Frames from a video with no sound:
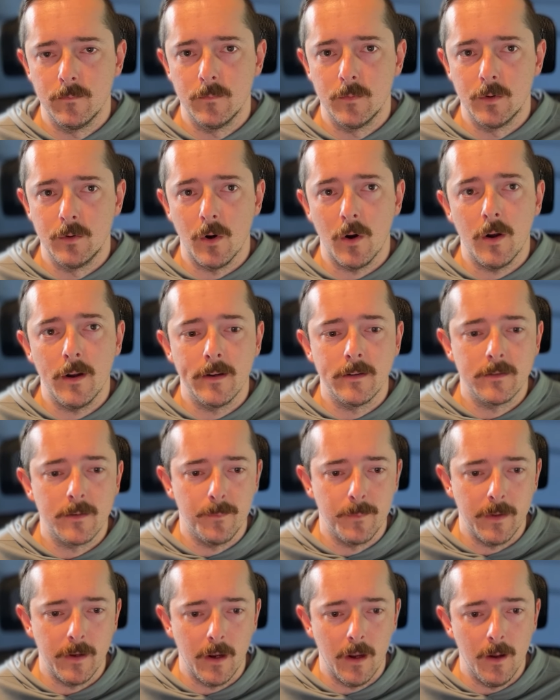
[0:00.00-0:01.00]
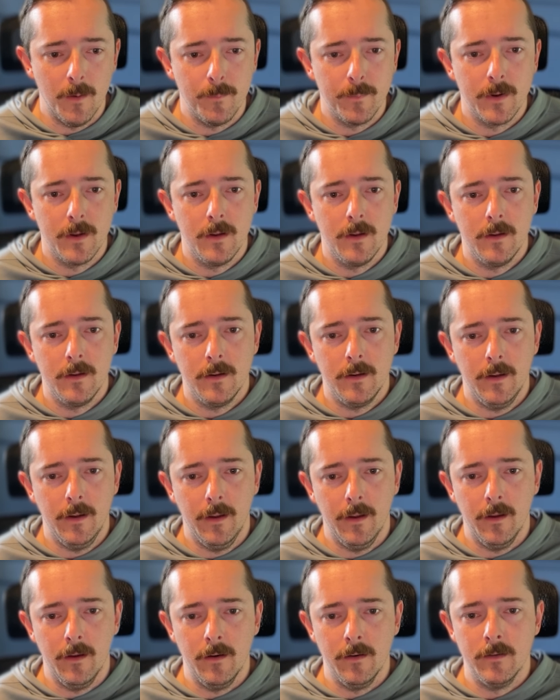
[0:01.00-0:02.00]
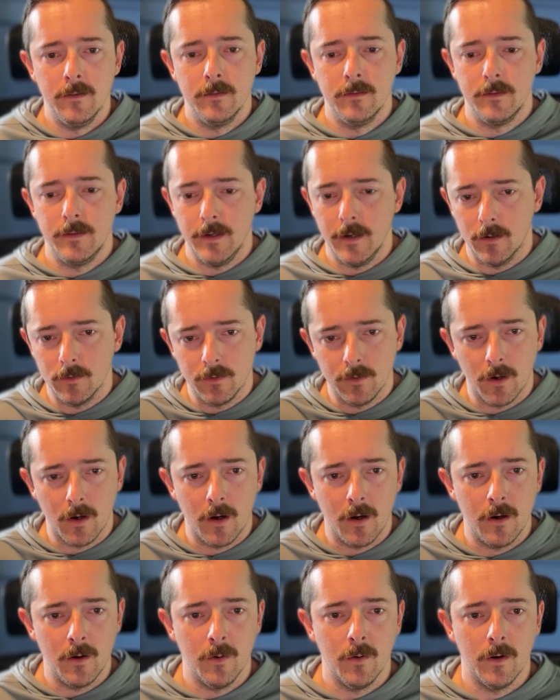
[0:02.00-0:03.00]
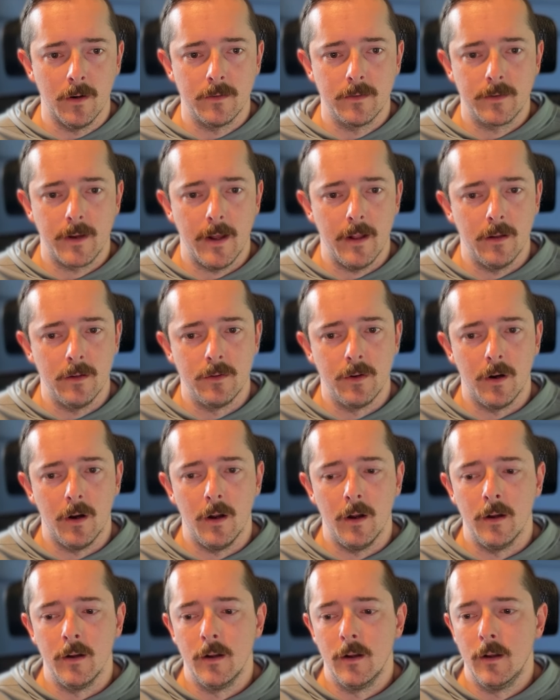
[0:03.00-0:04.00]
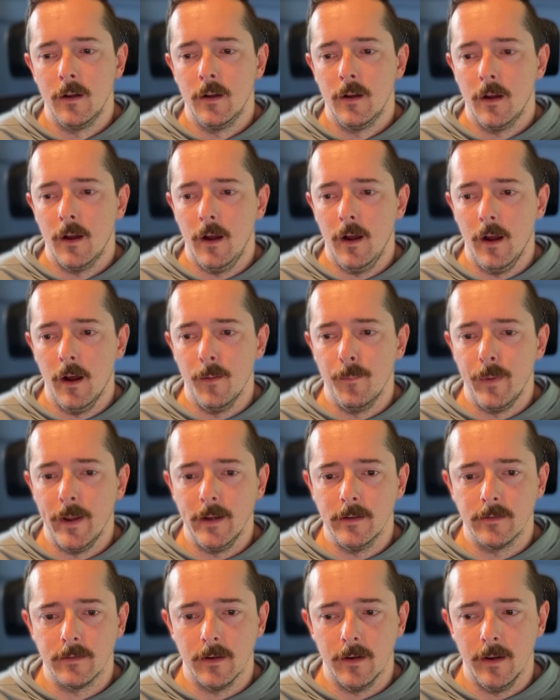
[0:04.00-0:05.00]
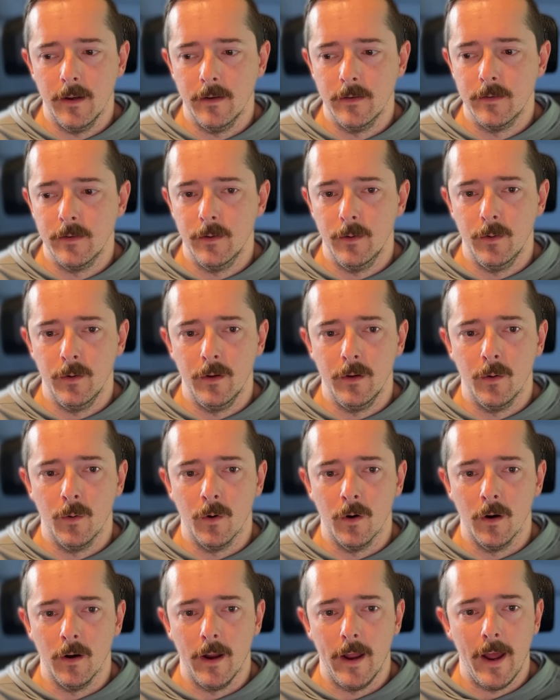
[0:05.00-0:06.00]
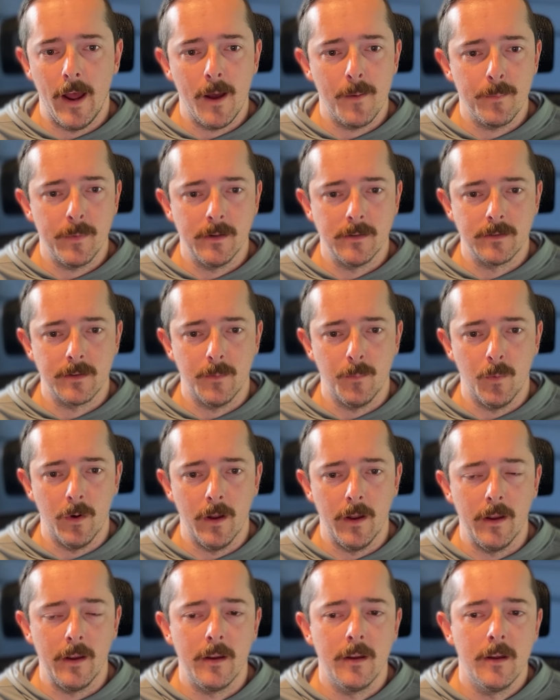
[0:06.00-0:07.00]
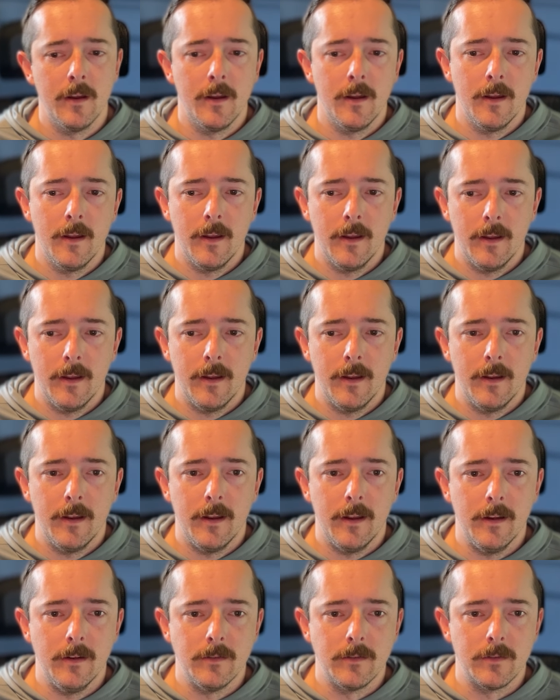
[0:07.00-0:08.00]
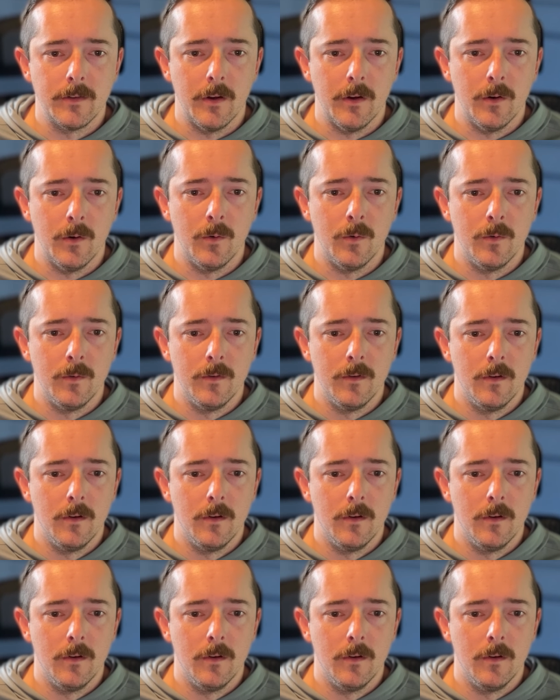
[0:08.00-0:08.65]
drawing something up in TLDraw or ExcaliDraw, paste it into your app in some way. And so